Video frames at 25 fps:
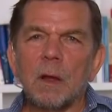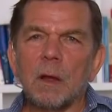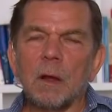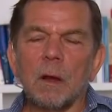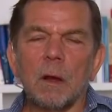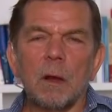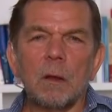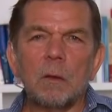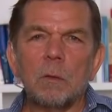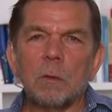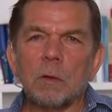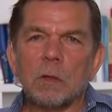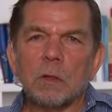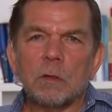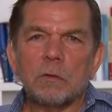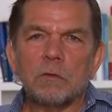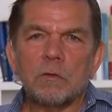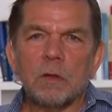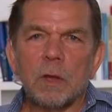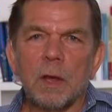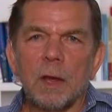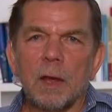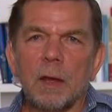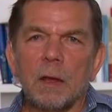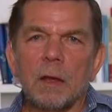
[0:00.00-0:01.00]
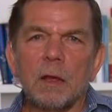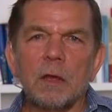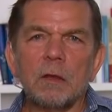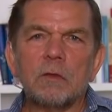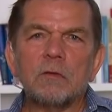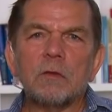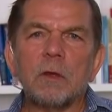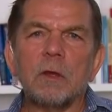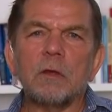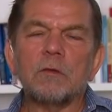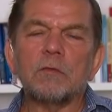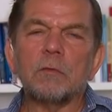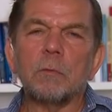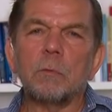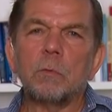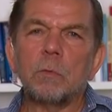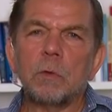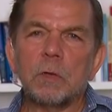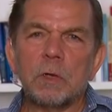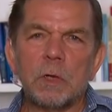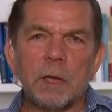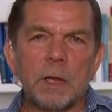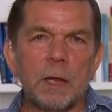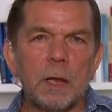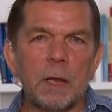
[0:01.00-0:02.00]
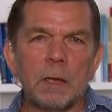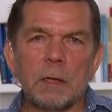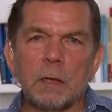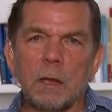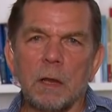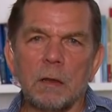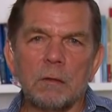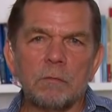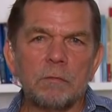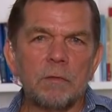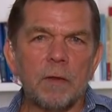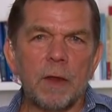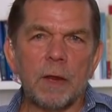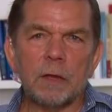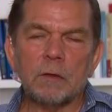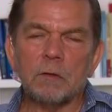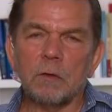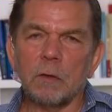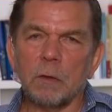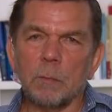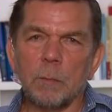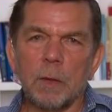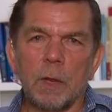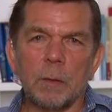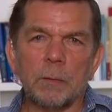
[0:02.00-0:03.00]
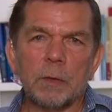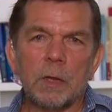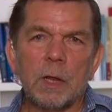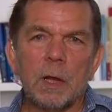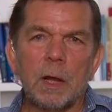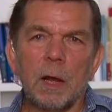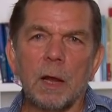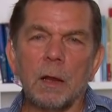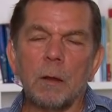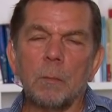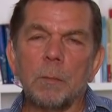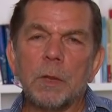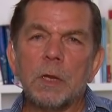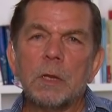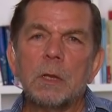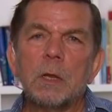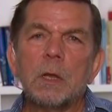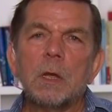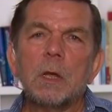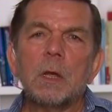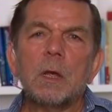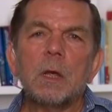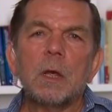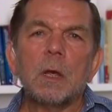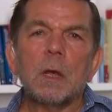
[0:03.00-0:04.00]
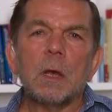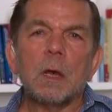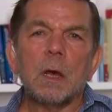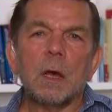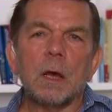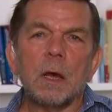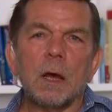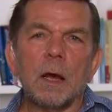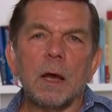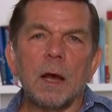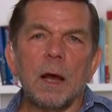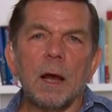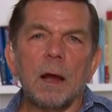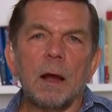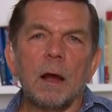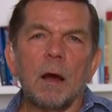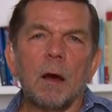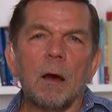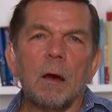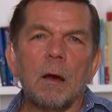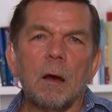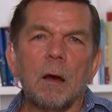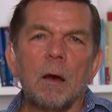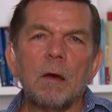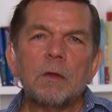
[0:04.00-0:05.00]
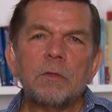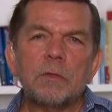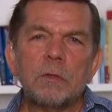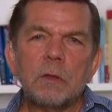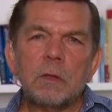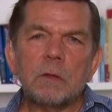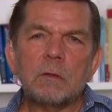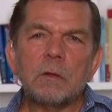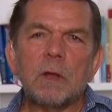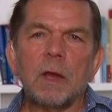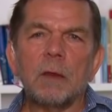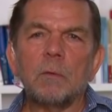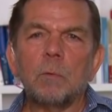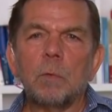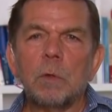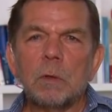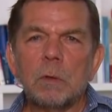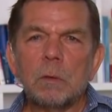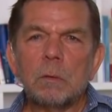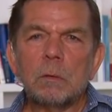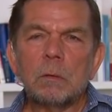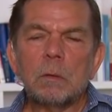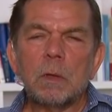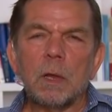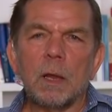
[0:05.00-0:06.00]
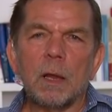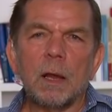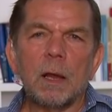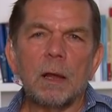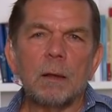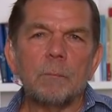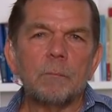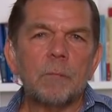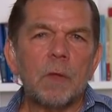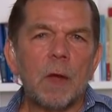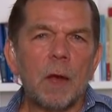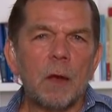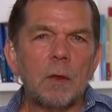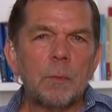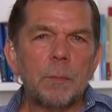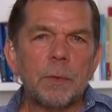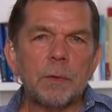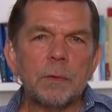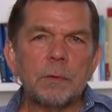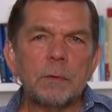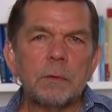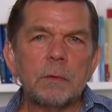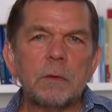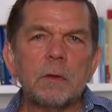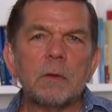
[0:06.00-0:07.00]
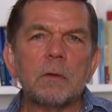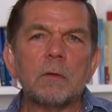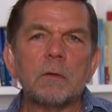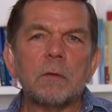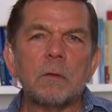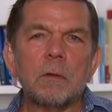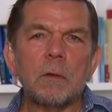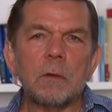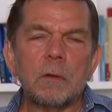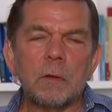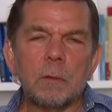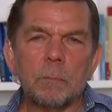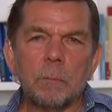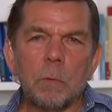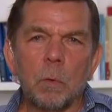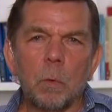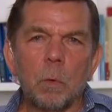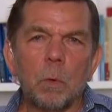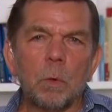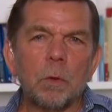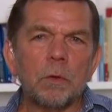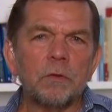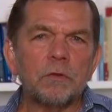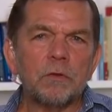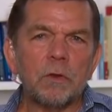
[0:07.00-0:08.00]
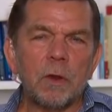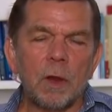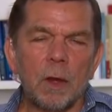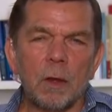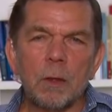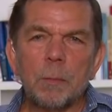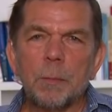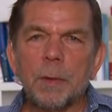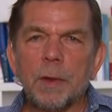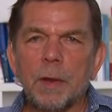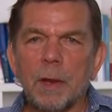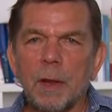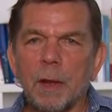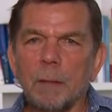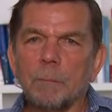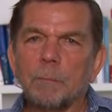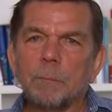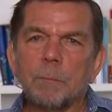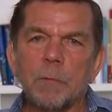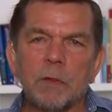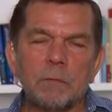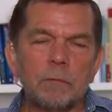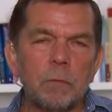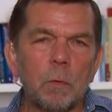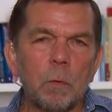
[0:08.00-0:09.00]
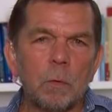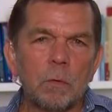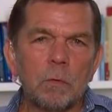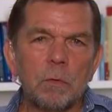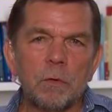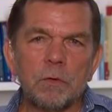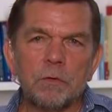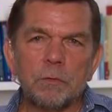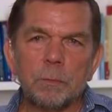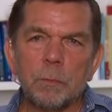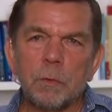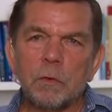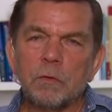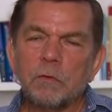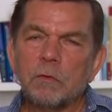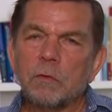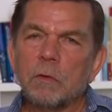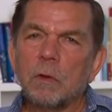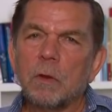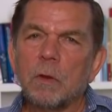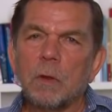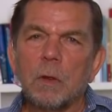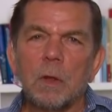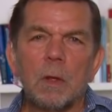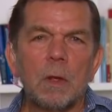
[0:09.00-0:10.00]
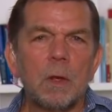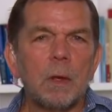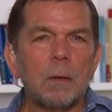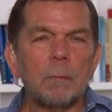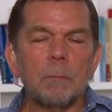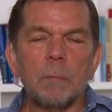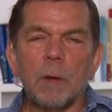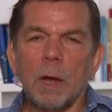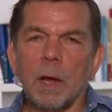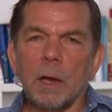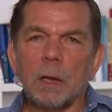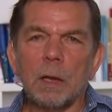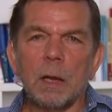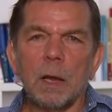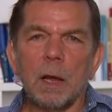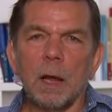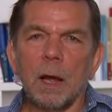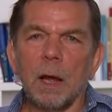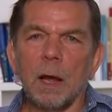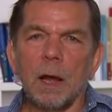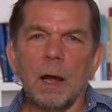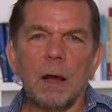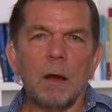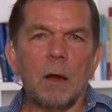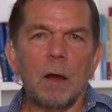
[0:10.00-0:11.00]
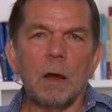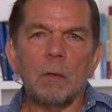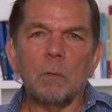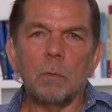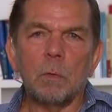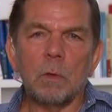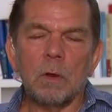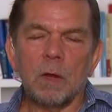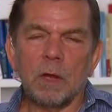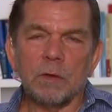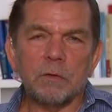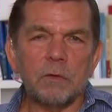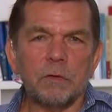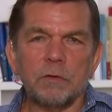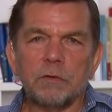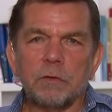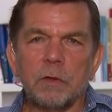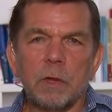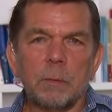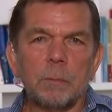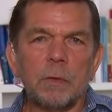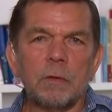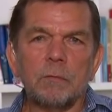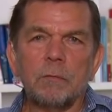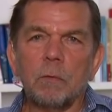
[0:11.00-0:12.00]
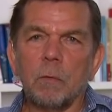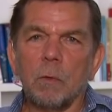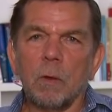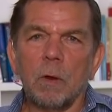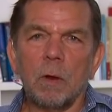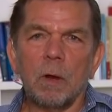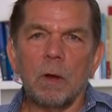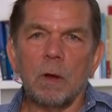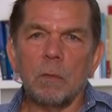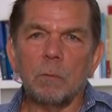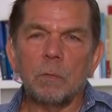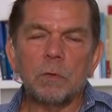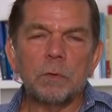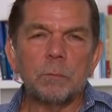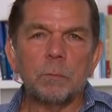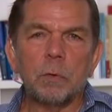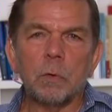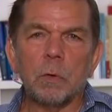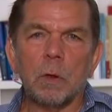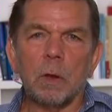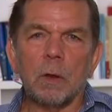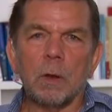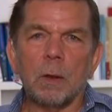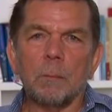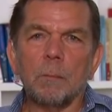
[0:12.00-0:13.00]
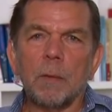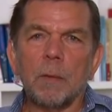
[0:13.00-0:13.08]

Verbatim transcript: Oh, look, it's a really unknown factor at the moment, Carl. I mean, I think they will open the borders and open up before Christmas, but as I said before, I wouldn't put a lot of